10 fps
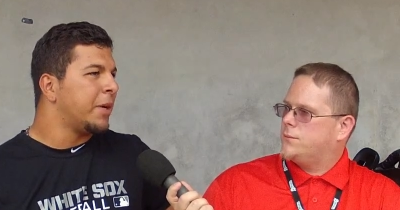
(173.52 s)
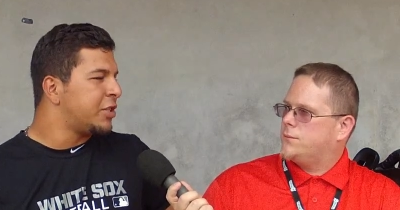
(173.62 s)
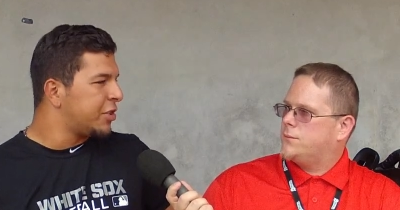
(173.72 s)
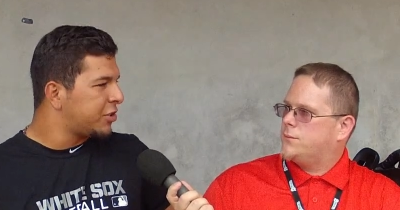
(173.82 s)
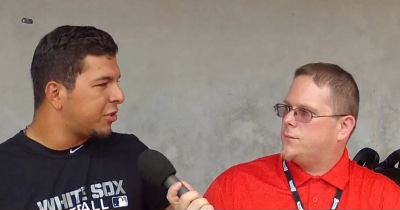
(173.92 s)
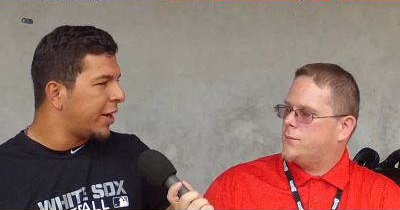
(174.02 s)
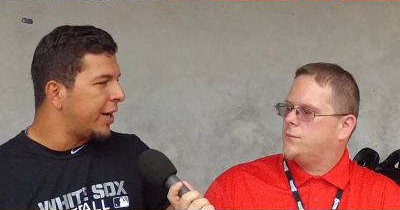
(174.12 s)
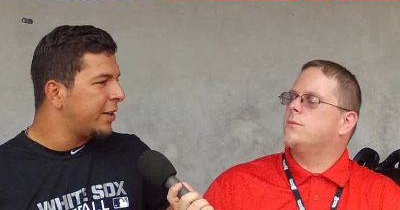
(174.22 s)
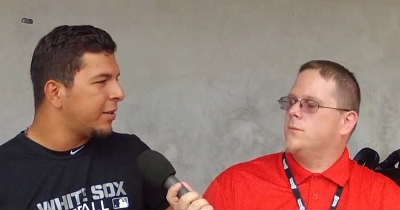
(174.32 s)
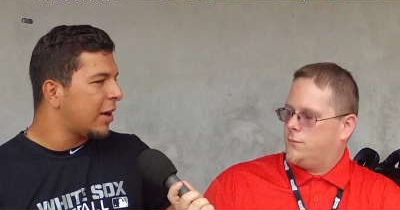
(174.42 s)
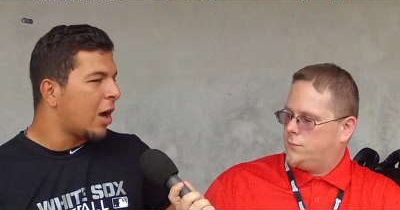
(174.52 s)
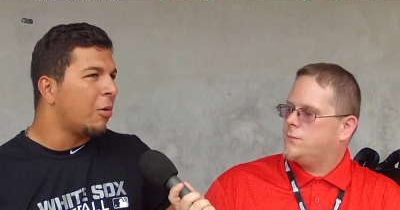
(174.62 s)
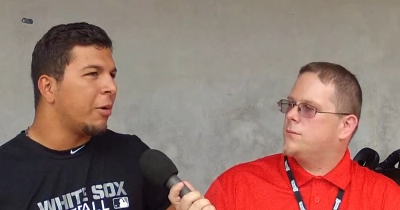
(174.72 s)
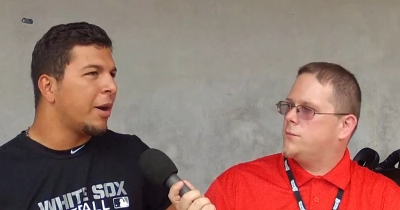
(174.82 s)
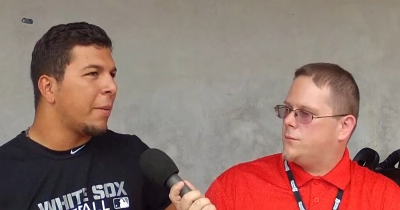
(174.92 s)
Speaker 1: pitcher strength, how
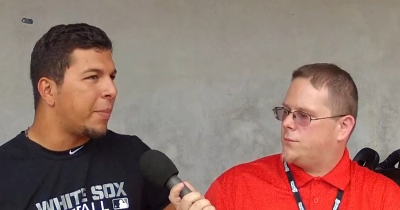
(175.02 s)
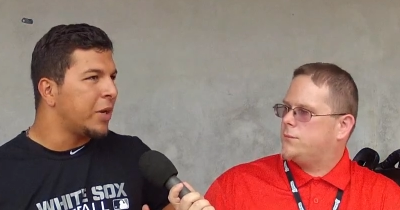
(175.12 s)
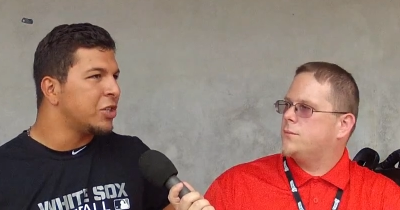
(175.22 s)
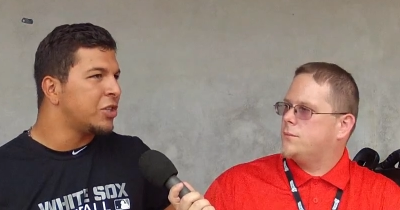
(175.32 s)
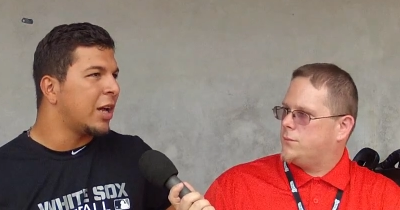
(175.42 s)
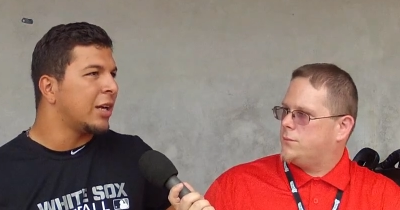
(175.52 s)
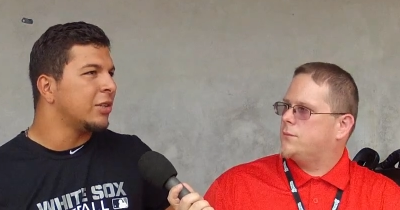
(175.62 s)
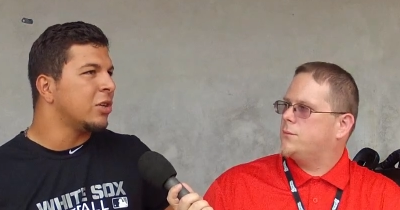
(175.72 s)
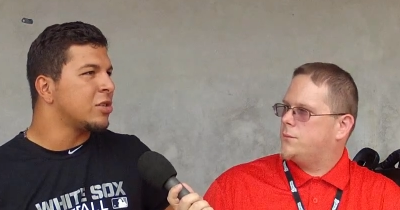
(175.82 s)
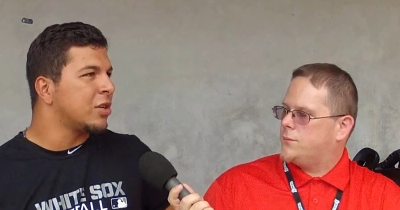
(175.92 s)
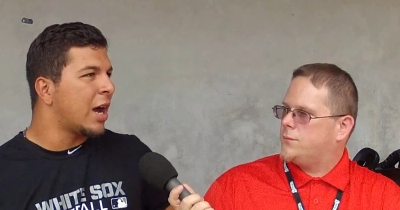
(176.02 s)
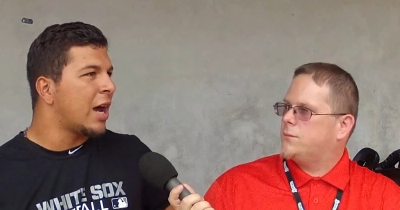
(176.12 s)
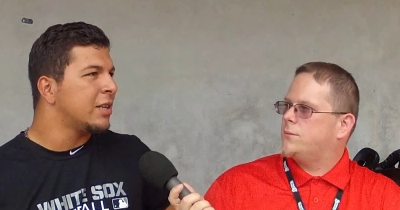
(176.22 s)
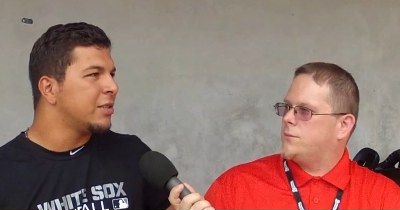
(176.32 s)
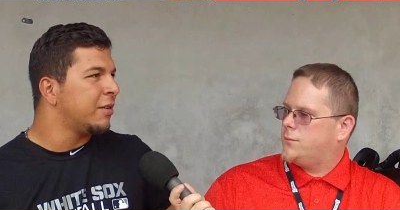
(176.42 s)
we're gonna pitch like those
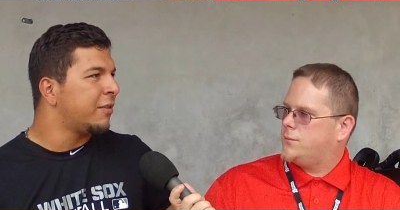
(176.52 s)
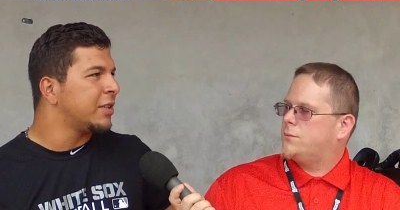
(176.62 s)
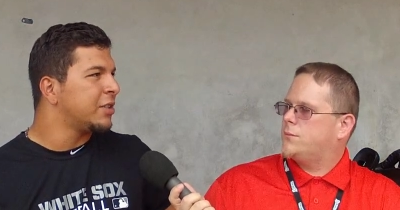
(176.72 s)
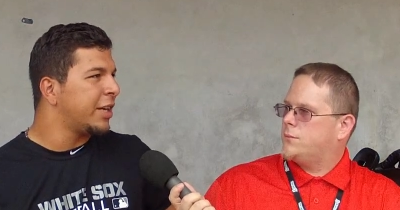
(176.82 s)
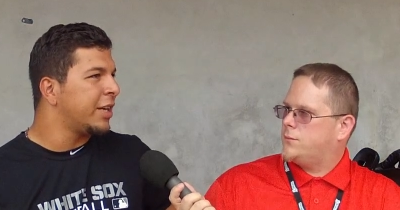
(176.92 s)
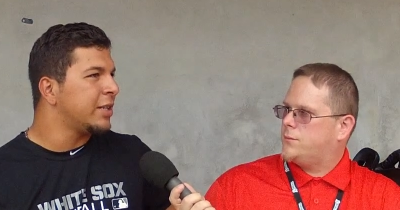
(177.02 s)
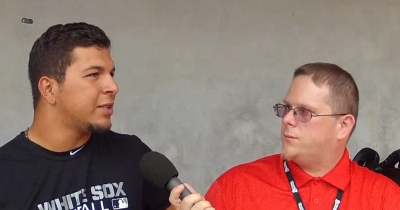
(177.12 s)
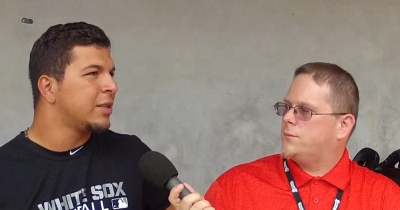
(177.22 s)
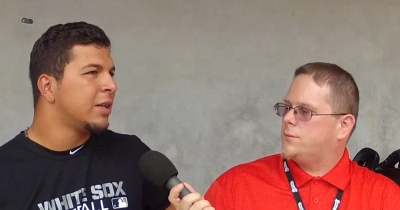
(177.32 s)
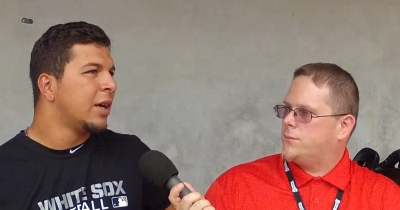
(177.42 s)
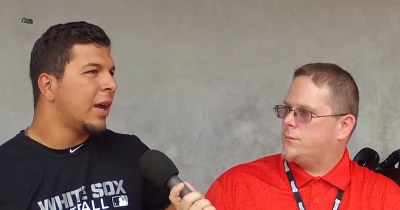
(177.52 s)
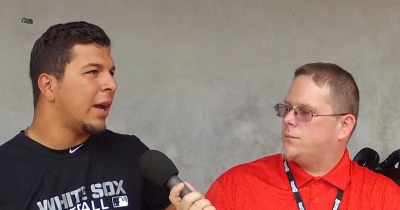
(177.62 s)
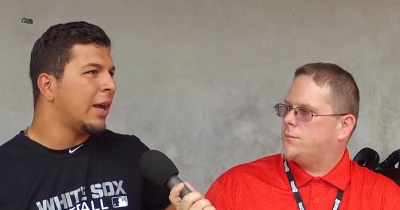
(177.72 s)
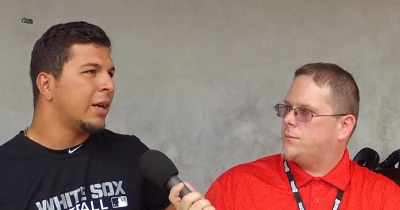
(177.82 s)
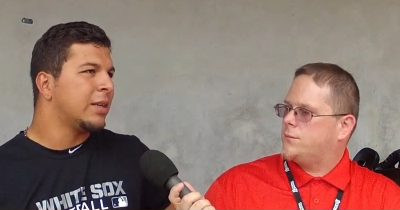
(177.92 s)
guys, different things,
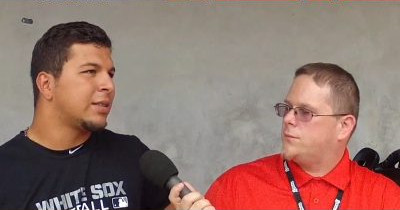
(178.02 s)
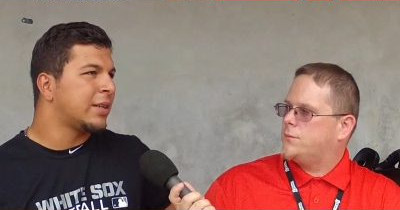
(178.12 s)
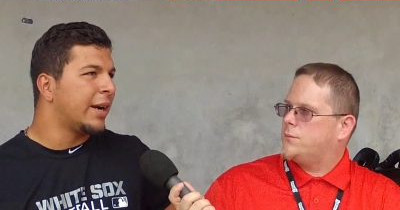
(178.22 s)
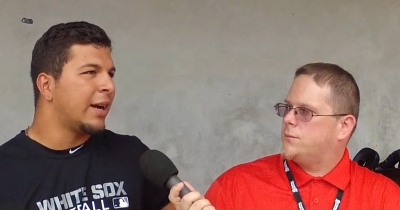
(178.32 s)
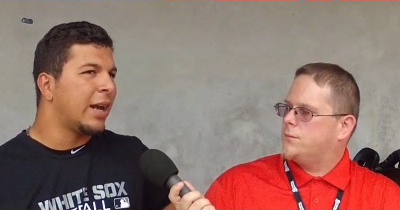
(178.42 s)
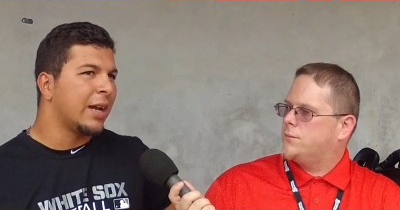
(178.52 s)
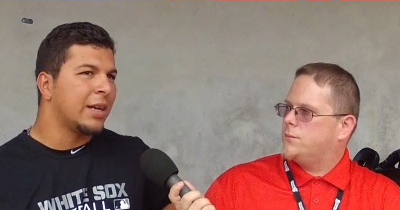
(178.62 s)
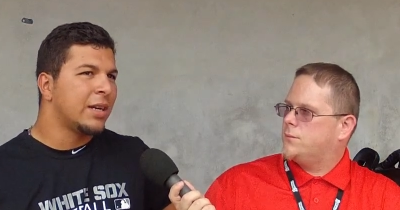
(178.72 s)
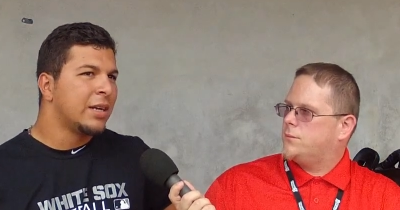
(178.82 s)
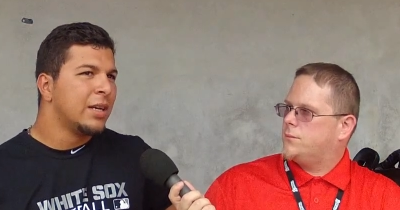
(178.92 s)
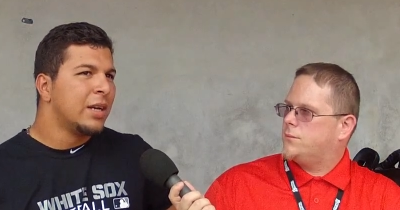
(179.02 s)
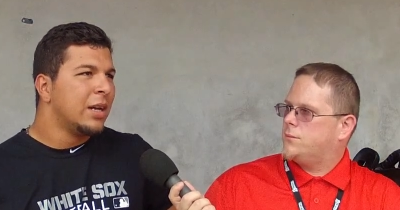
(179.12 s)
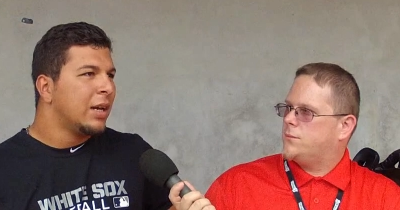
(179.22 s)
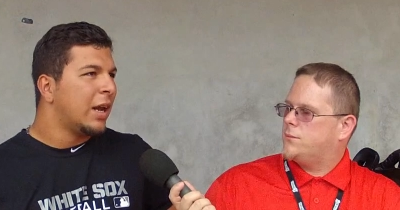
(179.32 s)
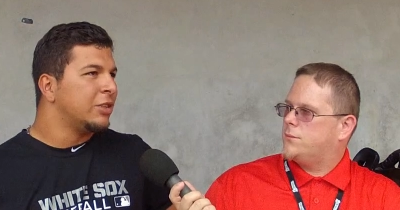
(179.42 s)
and it's kind of like
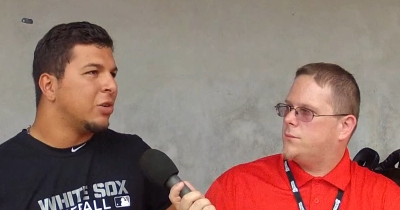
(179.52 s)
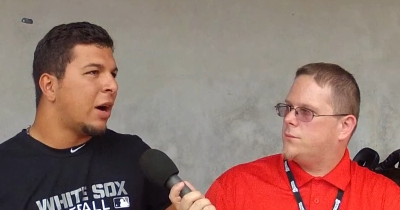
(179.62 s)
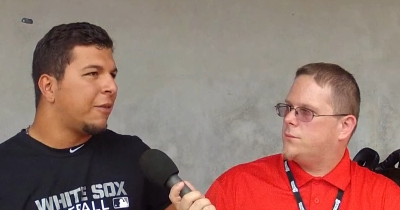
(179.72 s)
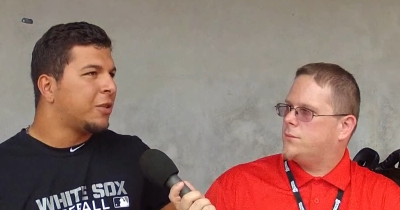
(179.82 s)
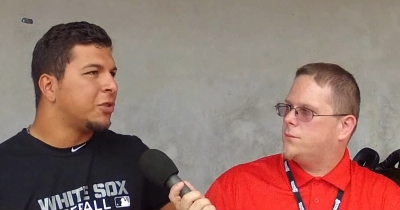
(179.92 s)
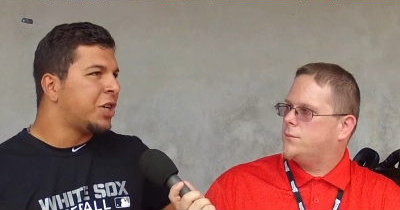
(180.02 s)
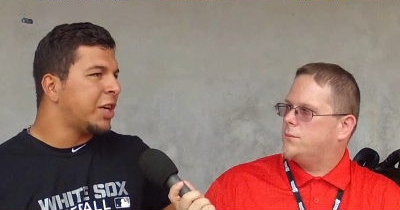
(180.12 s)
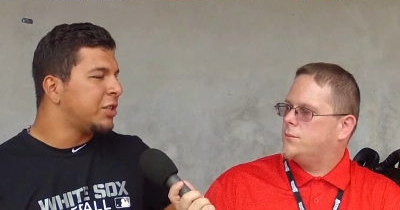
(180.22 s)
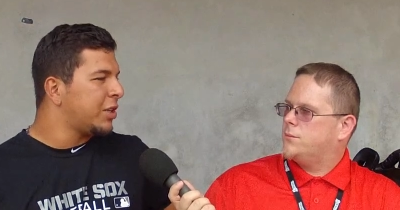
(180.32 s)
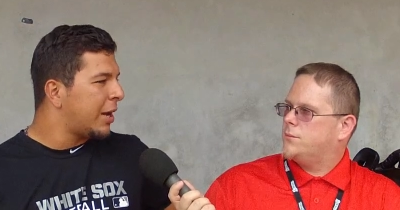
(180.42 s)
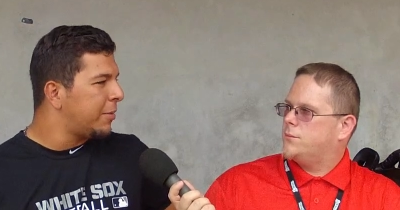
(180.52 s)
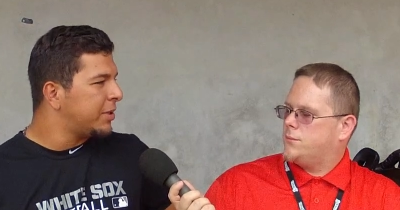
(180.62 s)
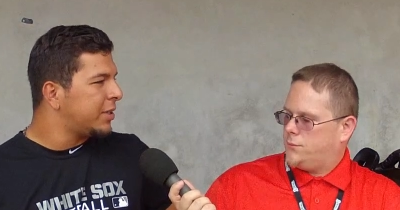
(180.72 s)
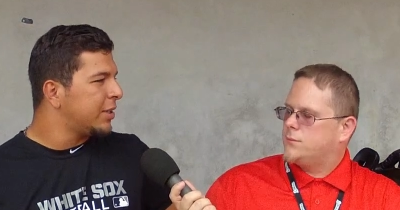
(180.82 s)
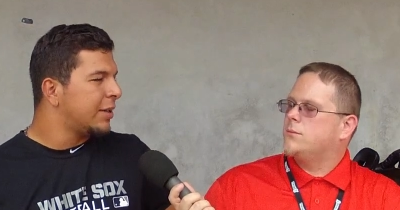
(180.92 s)
like you have to change
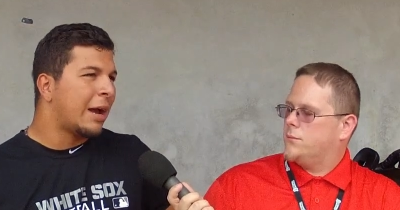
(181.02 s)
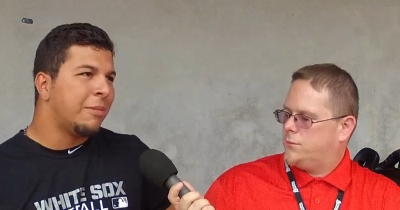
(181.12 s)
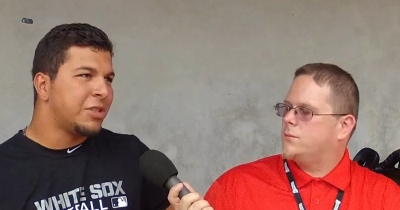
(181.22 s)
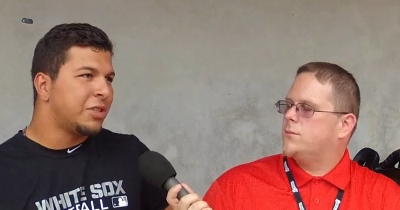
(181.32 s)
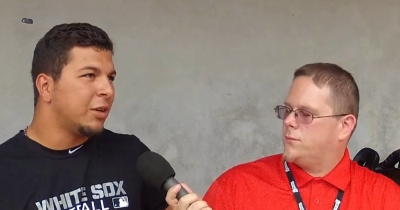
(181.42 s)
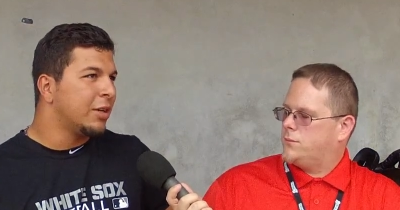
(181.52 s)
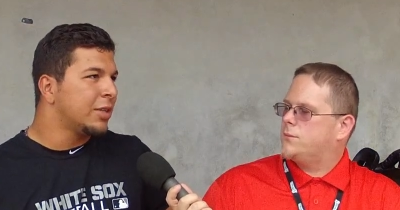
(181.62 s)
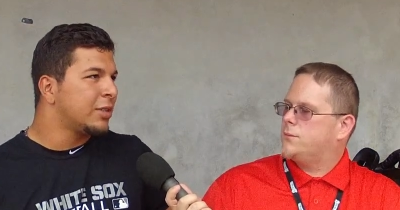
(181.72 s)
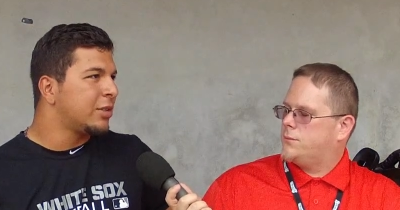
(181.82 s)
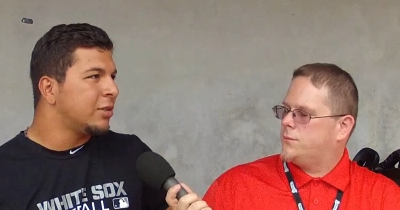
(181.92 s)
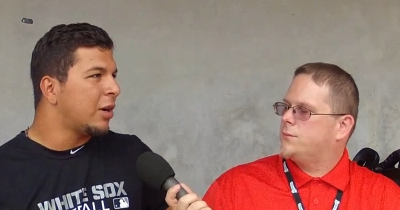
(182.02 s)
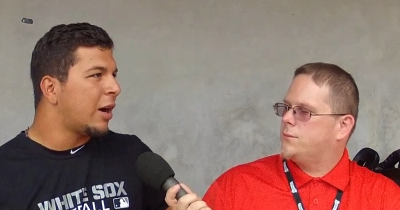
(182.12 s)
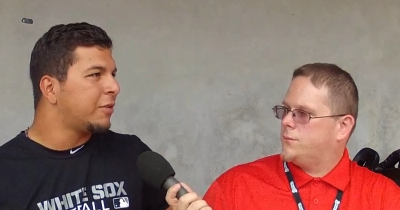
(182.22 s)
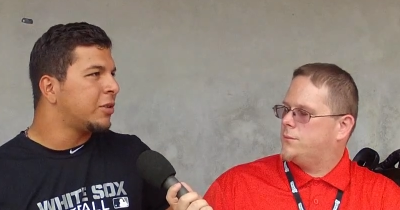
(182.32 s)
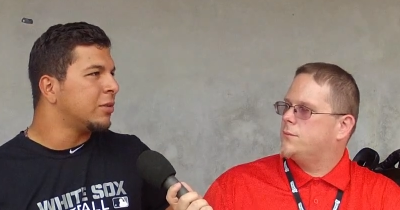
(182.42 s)
everything every series. You
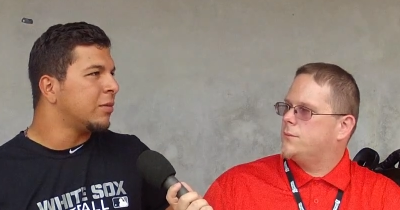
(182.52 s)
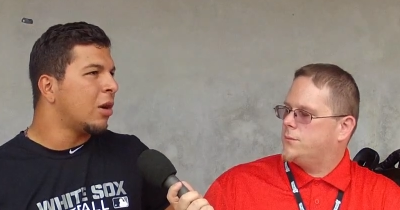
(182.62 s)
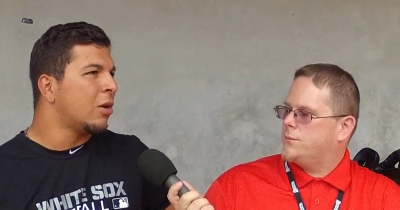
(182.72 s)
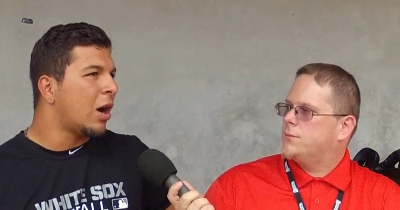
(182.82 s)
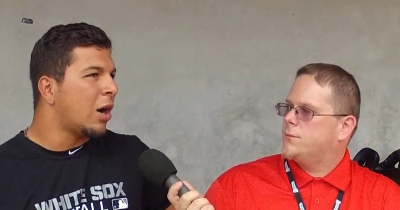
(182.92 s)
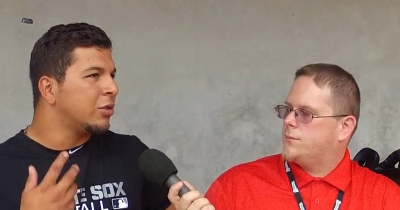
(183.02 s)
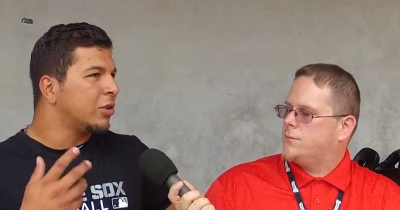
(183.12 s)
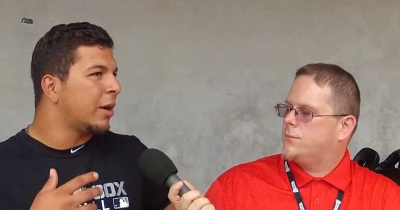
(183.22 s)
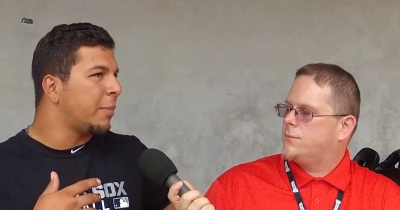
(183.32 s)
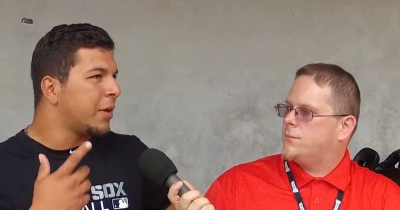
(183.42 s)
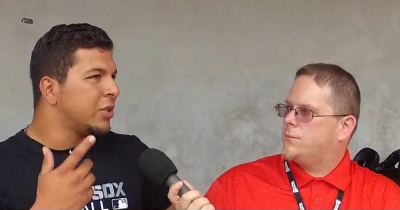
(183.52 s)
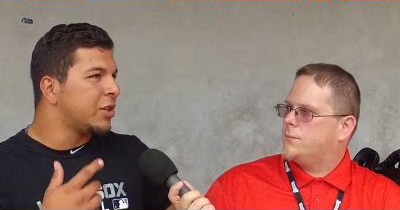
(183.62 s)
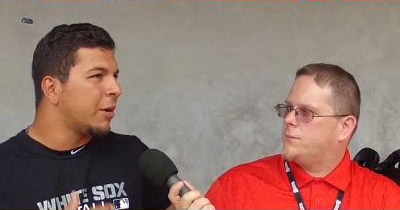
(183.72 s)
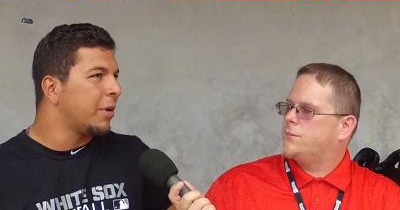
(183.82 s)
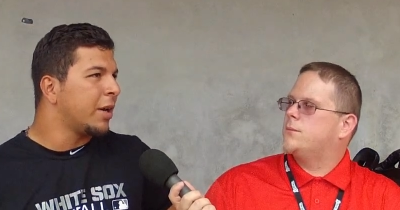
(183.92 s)
have to know how you're gonna pitch
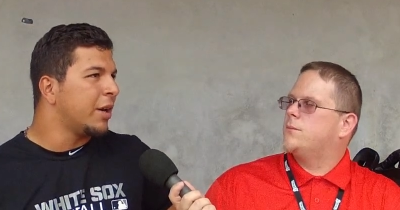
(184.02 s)
every